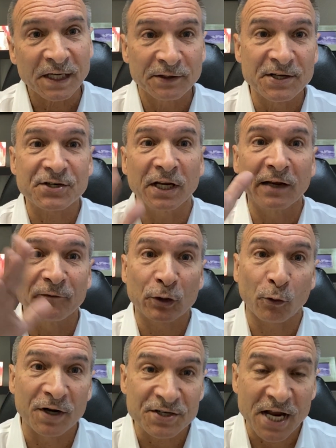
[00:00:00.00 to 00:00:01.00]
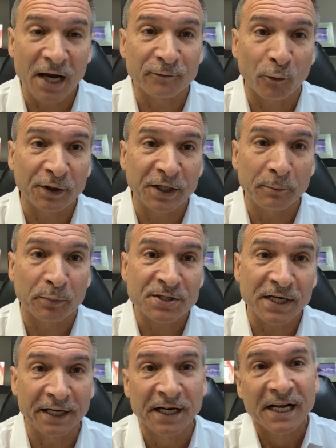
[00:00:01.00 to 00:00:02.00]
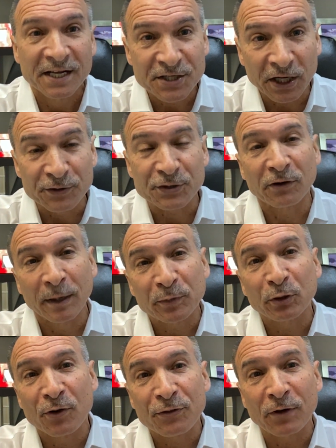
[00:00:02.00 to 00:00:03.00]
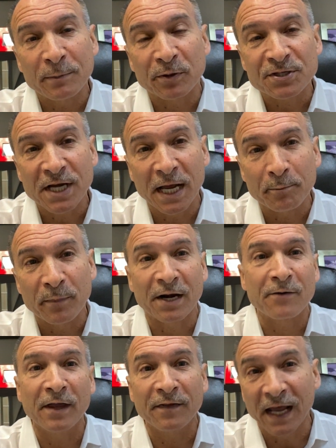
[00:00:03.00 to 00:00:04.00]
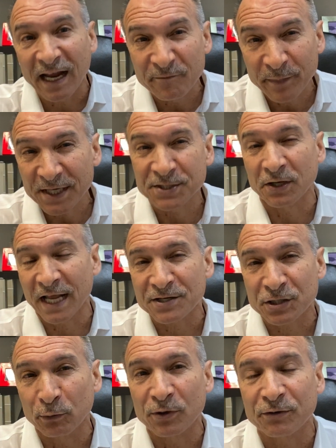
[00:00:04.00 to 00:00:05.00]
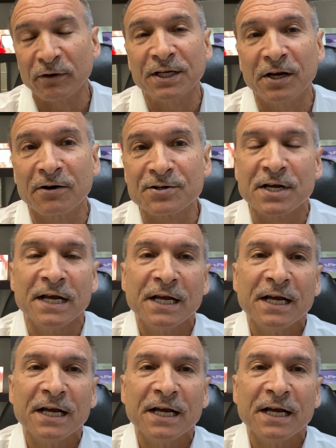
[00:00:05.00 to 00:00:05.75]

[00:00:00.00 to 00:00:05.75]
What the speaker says: Listing inventory is down 14%. Sales are up 2 or 3%, better than they have been in the last 2 or 3 years.